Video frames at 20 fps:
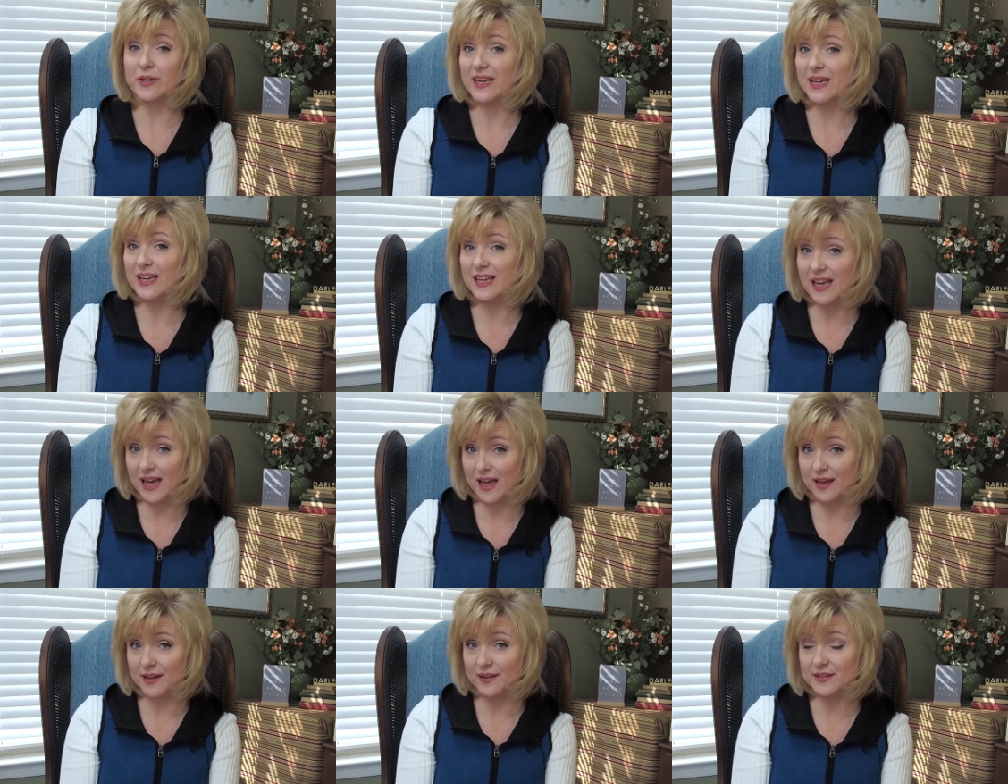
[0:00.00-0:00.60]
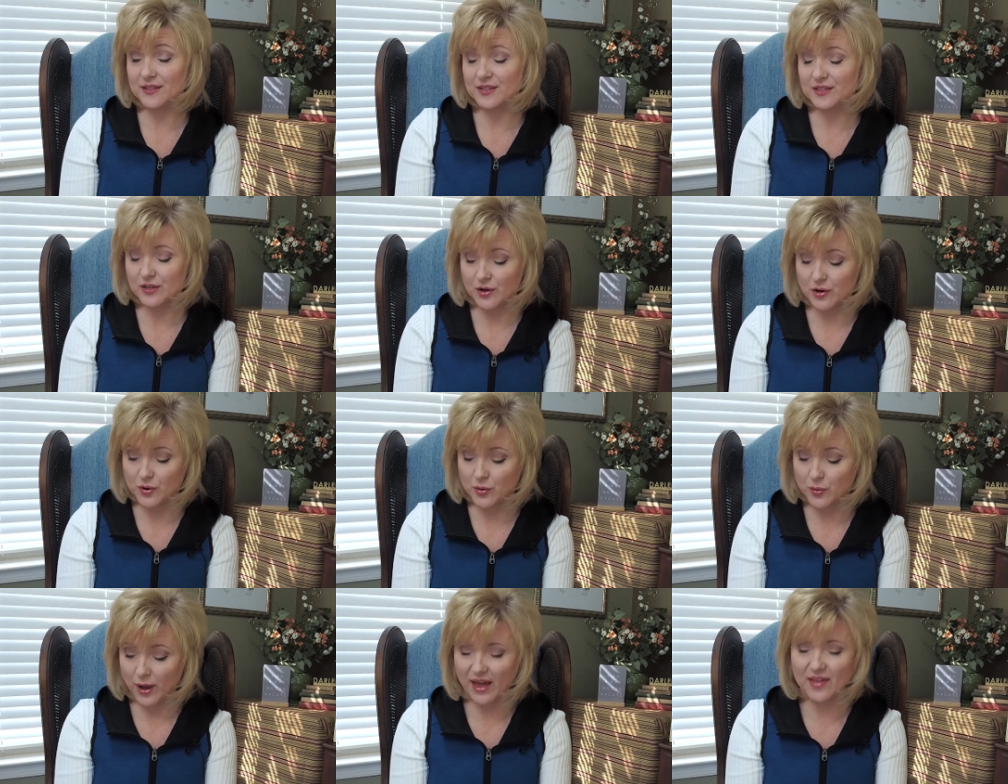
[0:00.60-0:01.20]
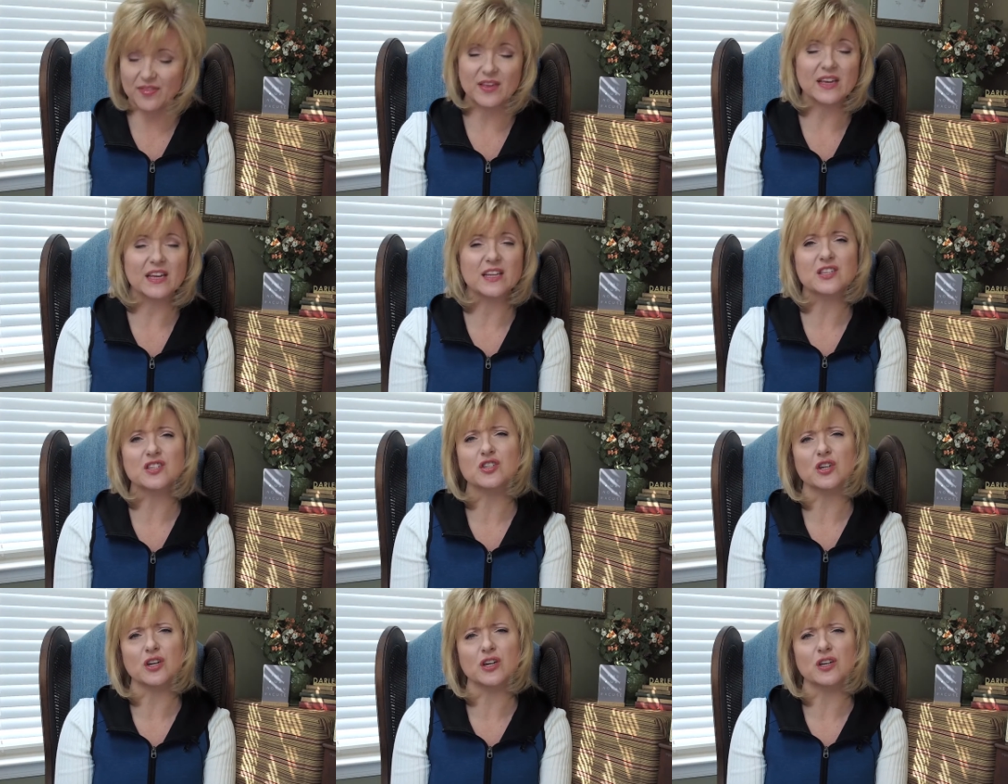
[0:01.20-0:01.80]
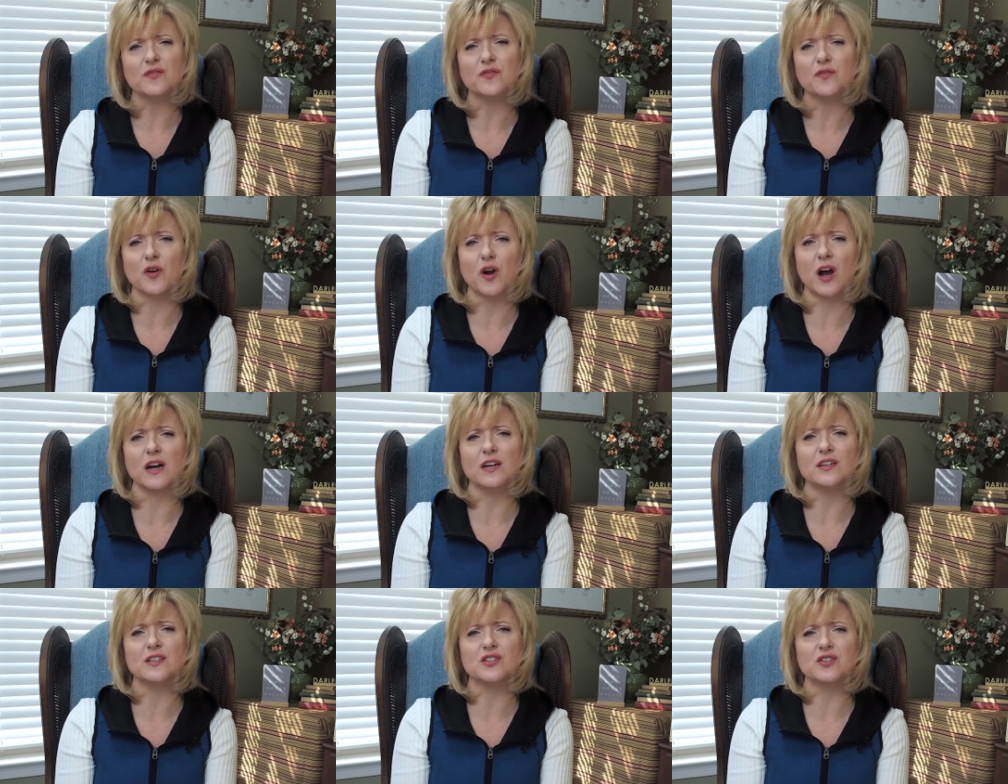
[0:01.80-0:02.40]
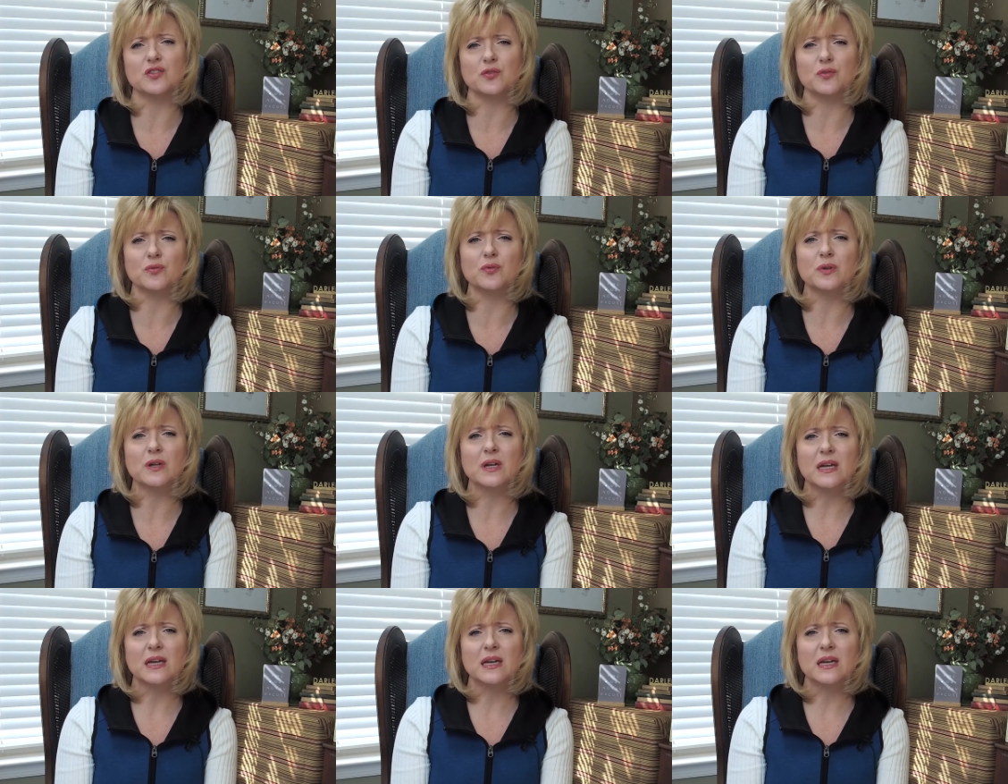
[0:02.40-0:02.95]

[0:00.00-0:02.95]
it again. So I think it's good for us to